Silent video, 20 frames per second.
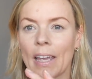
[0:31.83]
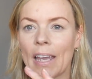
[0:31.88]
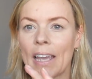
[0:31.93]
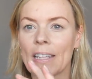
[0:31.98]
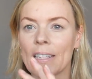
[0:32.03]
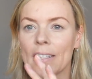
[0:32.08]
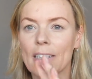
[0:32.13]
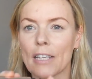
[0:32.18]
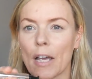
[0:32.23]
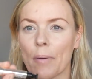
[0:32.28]

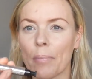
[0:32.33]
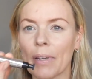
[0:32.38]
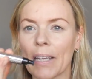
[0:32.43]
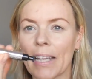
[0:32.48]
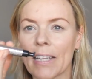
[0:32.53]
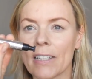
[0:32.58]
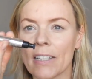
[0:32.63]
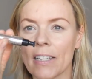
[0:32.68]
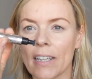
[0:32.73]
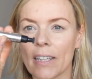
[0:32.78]
It's
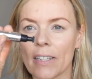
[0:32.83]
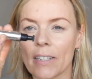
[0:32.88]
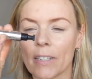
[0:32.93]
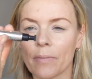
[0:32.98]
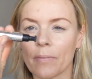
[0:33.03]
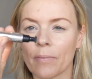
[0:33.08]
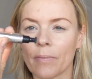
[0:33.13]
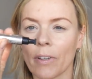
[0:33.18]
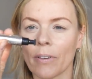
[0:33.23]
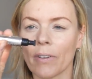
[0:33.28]
double-ended,
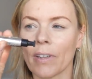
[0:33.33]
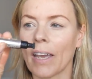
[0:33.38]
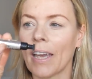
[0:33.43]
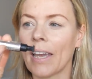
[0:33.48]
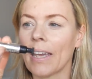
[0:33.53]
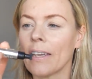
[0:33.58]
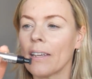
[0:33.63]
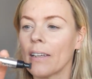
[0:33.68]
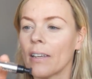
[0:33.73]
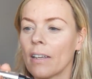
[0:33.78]

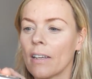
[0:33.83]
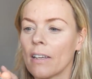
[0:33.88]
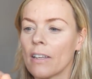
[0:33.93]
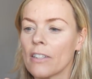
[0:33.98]
okay?